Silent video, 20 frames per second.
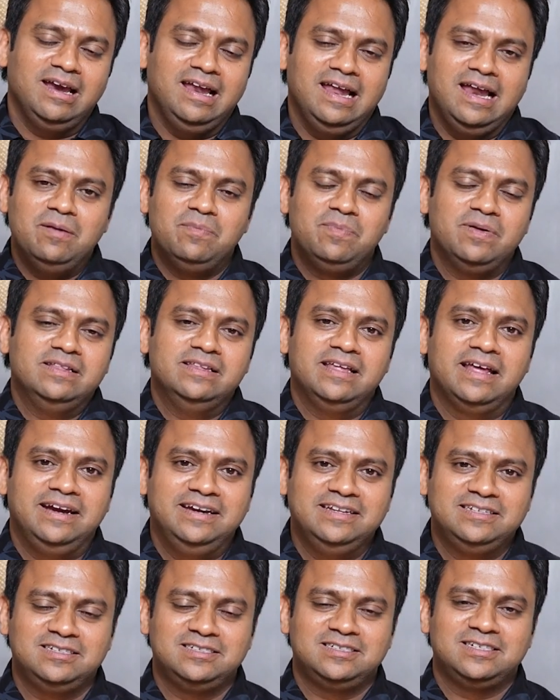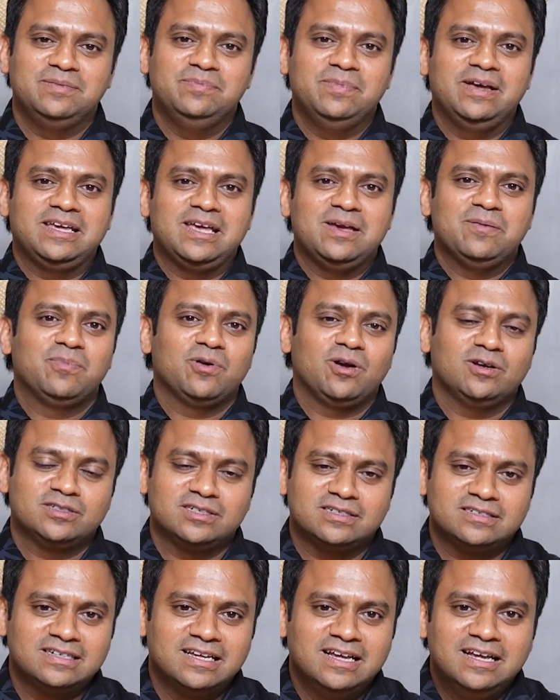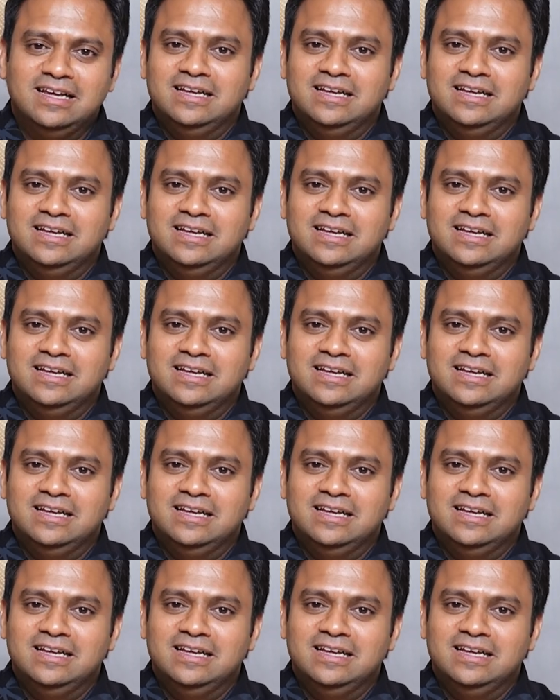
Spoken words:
help in their decision making process.